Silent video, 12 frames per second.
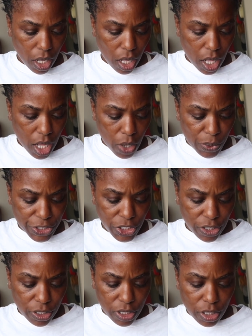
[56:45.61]
What's
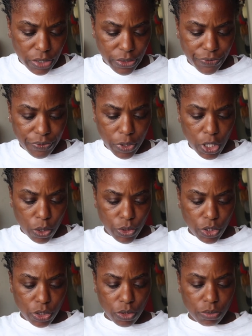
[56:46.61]
your
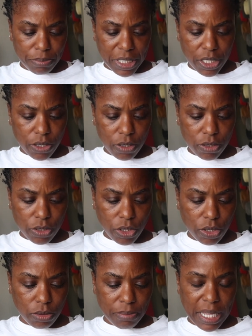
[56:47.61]
go-to meal
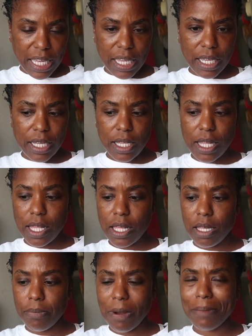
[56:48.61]
to make?
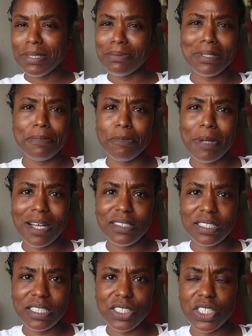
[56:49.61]
Probably some type of pasta
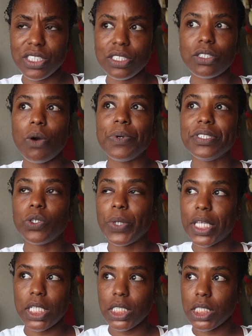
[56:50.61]
dish because it's always
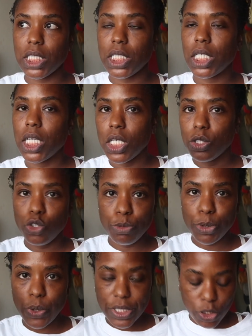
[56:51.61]
quick and easy. Super
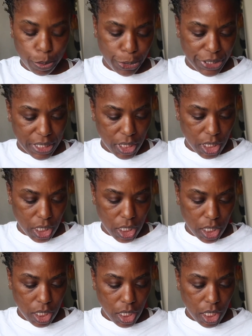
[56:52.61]
quick, super
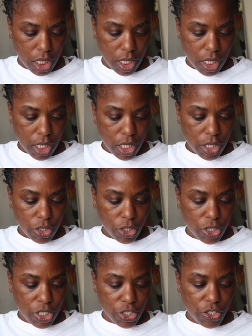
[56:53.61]
easy.
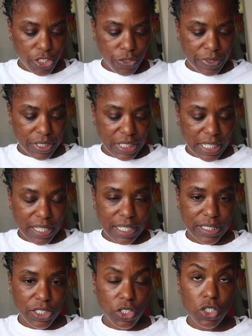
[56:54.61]
Did you get your real estate
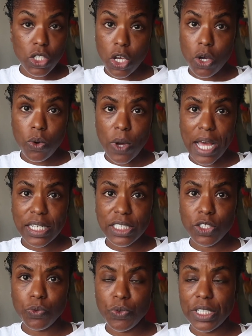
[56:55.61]
license? No, I need
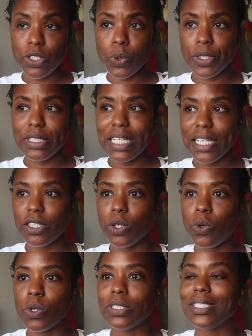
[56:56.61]
to retake the
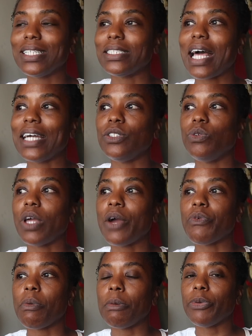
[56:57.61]
course because I do not
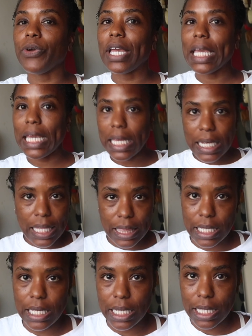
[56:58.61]
remember
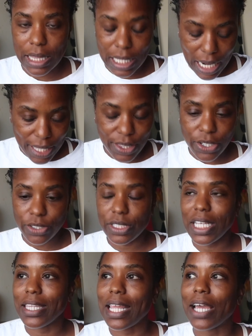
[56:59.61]
anything that I learned
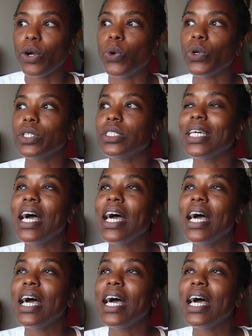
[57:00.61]
in that course.